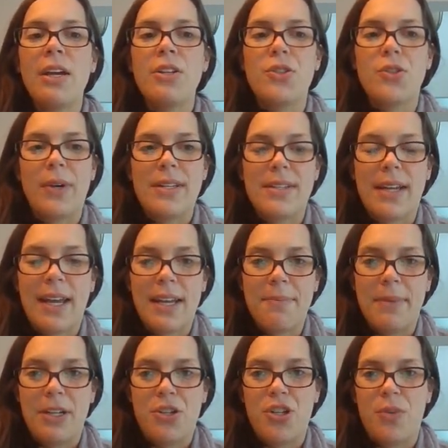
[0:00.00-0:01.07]
So as I had
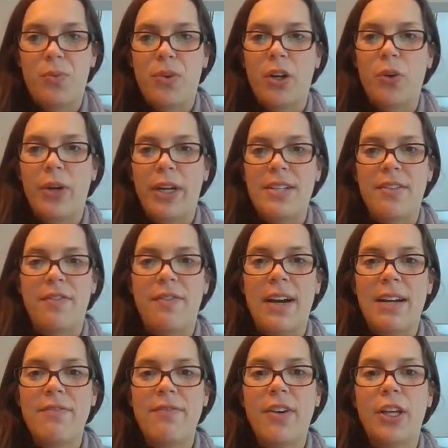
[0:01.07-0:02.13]
mentioned, we're going to
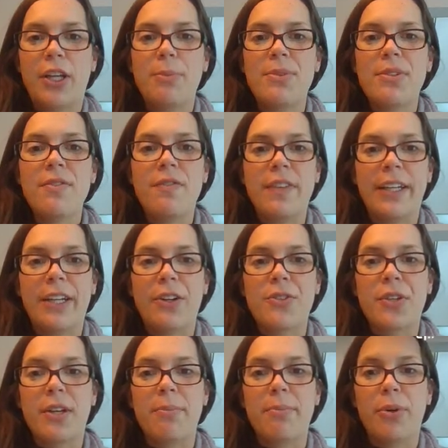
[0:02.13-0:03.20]
find volumes of
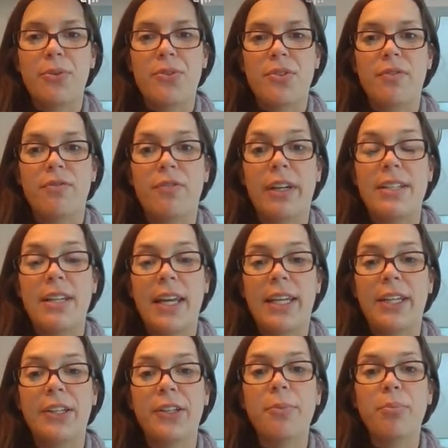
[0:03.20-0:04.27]
figures composed of
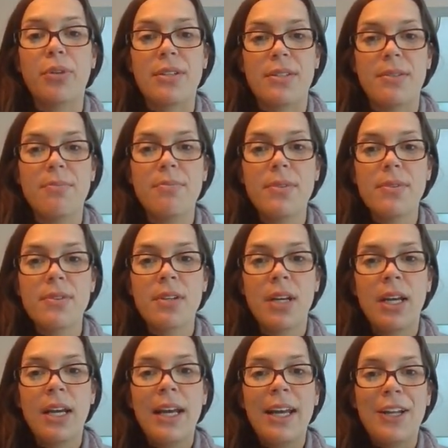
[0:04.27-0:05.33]
rectangular prisms.
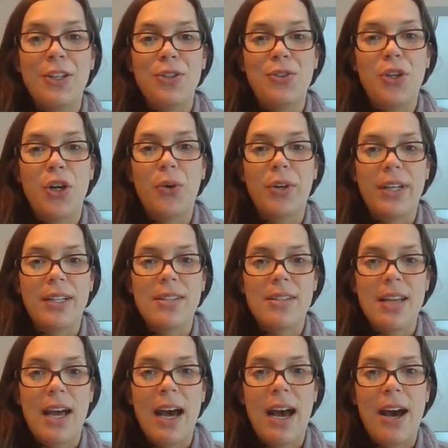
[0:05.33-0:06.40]

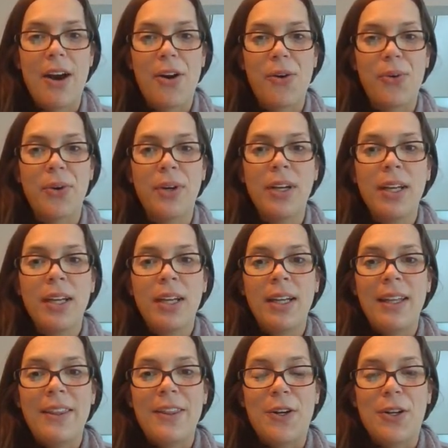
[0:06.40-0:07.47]
Notice how
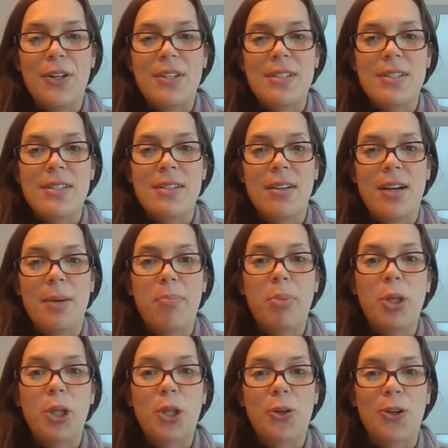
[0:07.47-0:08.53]
there's a
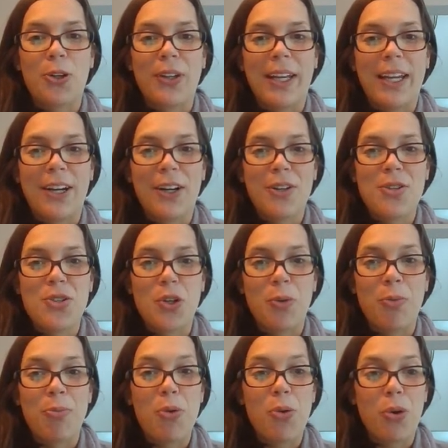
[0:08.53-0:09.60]
plural here, so
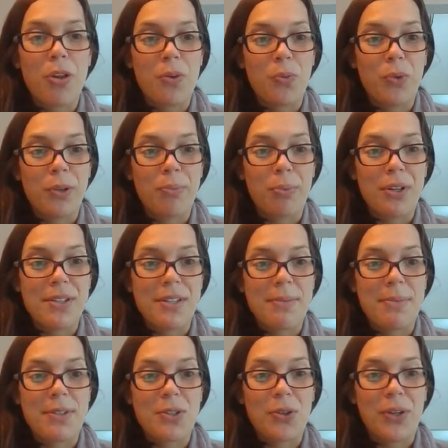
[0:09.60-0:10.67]
more than one
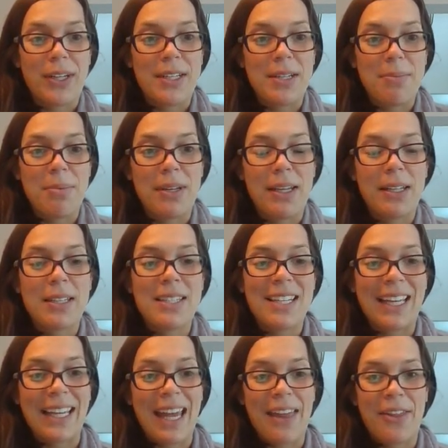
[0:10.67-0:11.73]
prism is going to be
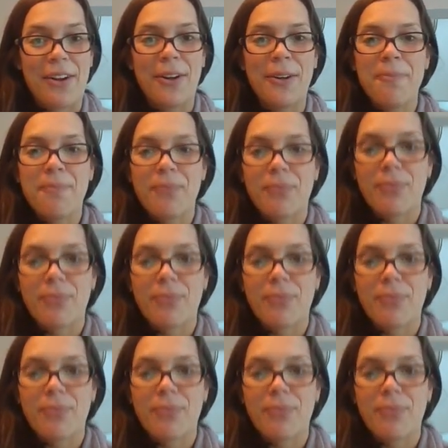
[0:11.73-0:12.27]
together